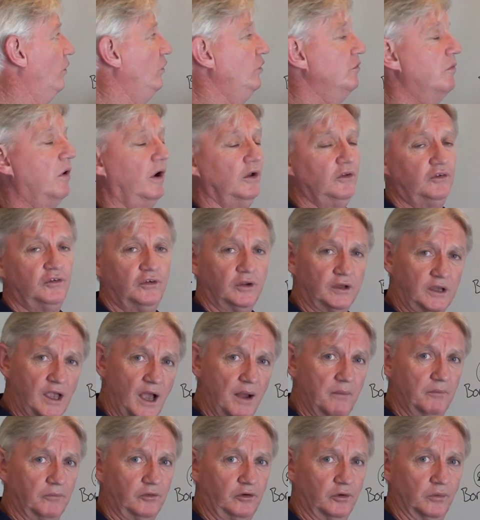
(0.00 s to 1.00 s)
you might
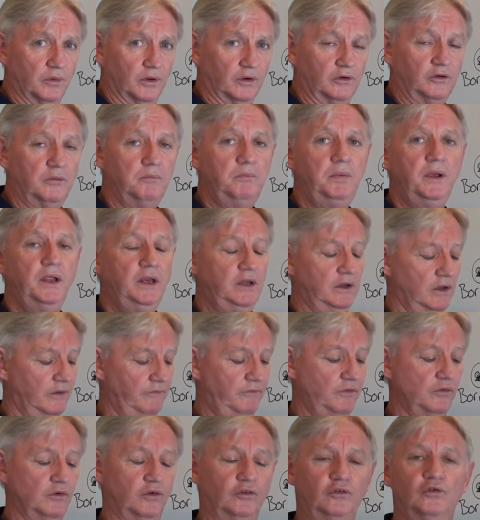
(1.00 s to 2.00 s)
succumb to it, depending
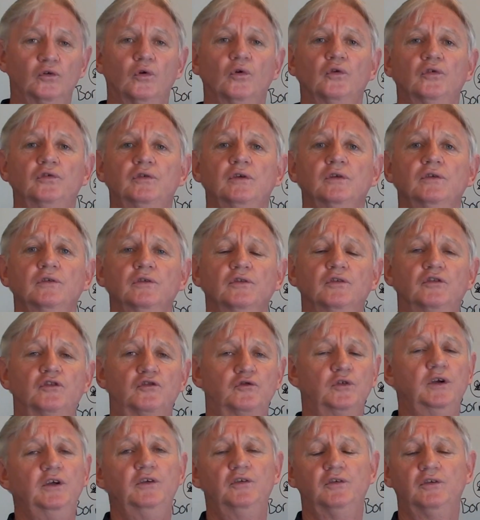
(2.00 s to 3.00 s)
if you're exhausted and
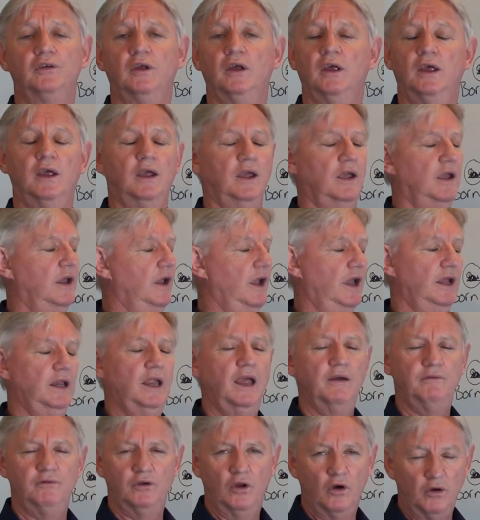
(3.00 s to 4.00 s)
stressed and
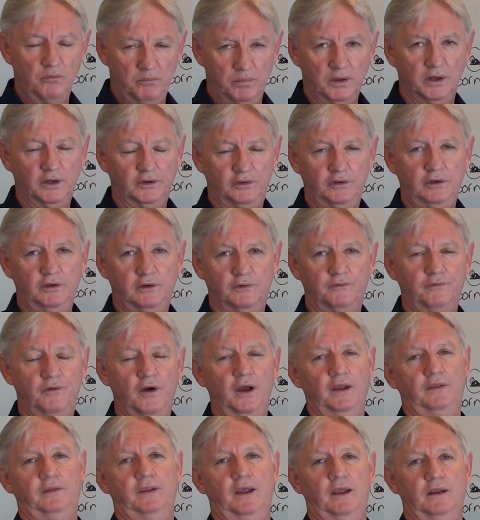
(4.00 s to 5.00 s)
have no ability to
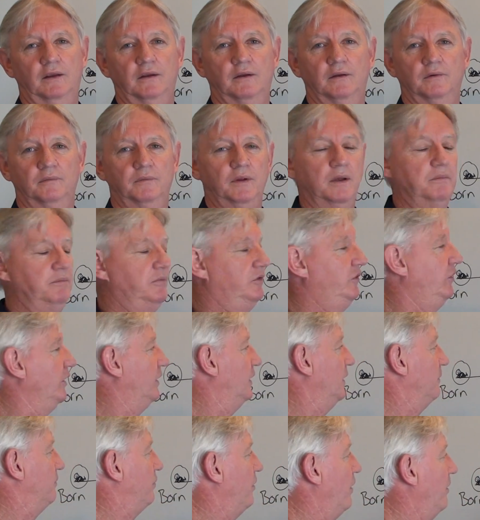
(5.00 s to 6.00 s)
fight that
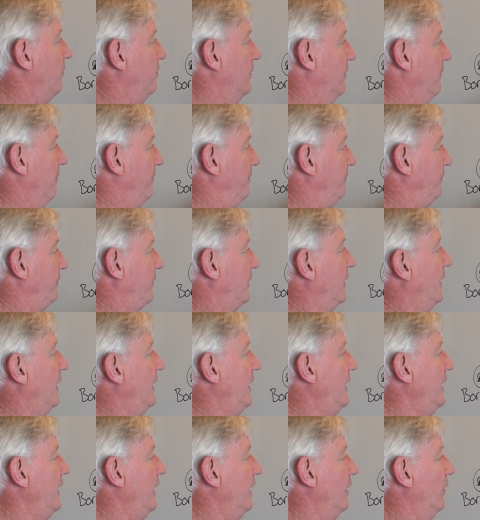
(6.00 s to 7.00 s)
particular problem
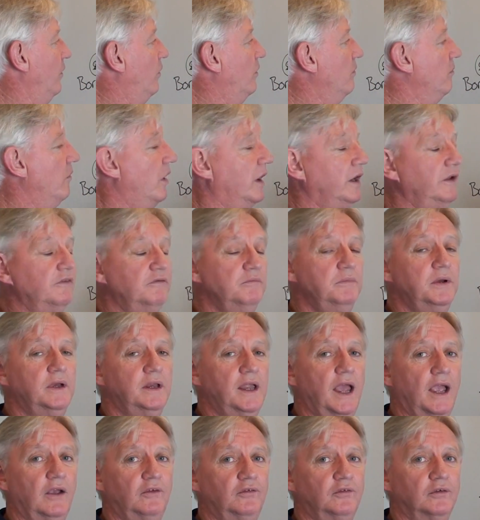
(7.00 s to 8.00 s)
here, or it might even be an
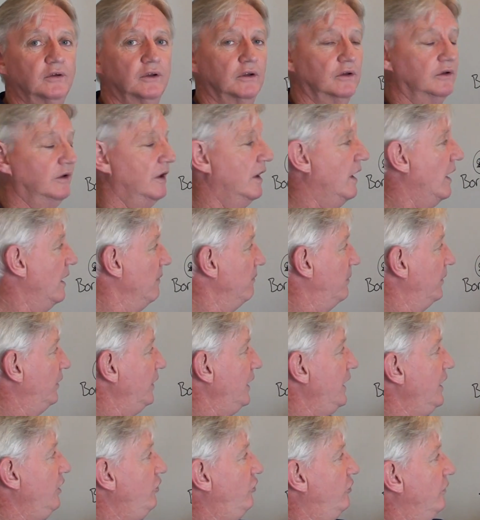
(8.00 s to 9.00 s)
accident. But
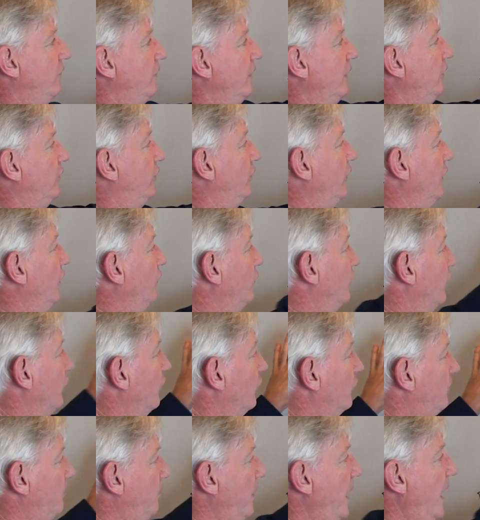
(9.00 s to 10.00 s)
each of these things on
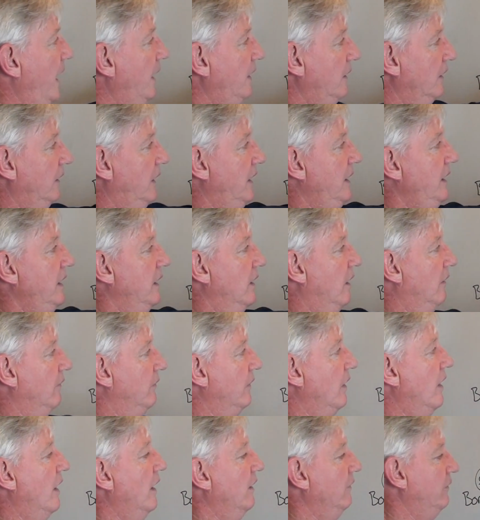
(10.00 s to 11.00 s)
this pattern here of
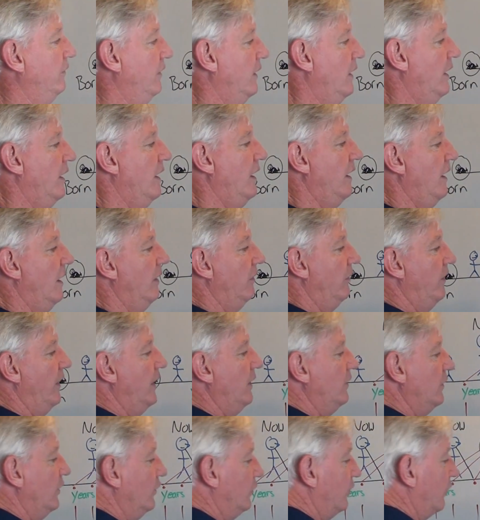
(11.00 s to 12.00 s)
life,
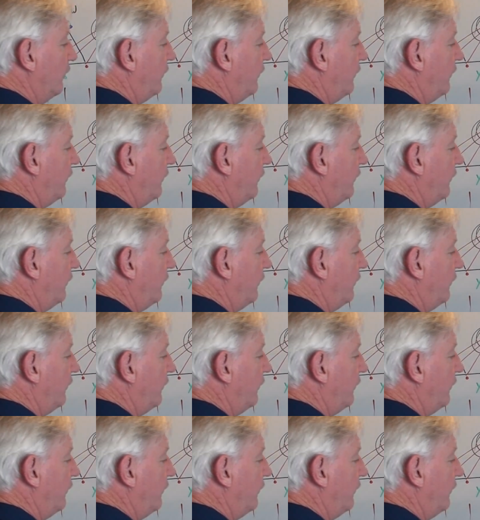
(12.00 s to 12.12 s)
there is a